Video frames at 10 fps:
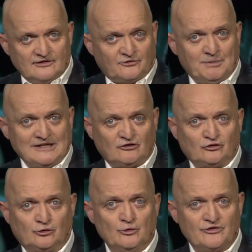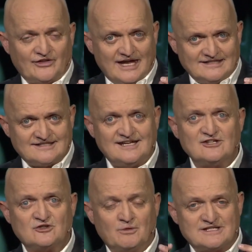it speaks truth and
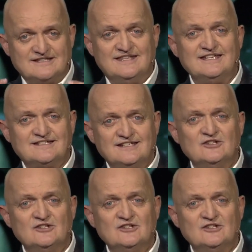says to us, this